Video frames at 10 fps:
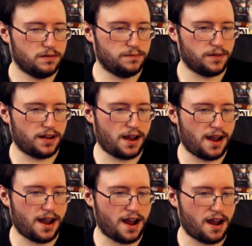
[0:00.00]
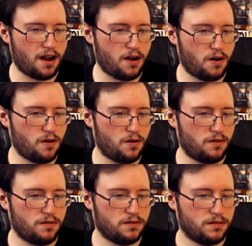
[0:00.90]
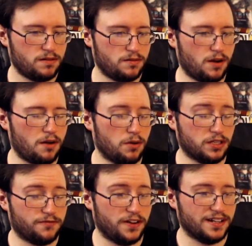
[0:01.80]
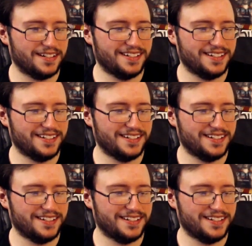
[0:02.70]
Meow! Well, what the fuck?